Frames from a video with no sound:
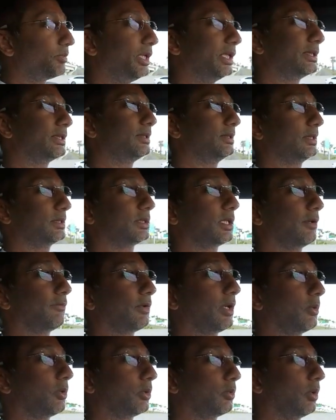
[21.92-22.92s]
this is the
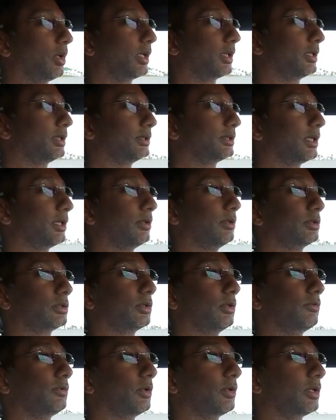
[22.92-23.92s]
stuff I would want to consider.
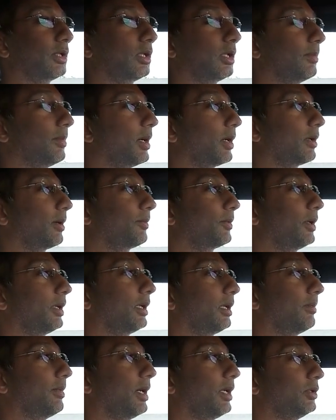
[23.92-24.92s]
So if you're thinking about
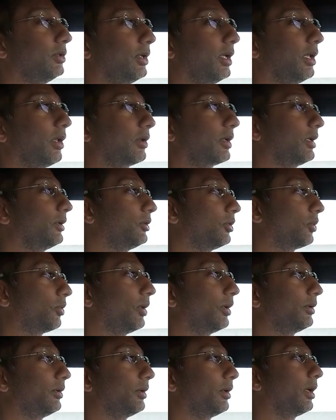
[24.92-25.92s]
upgrading a manual Hellcat and you're
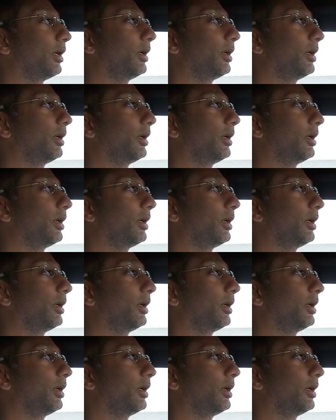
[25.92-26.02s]
wondering,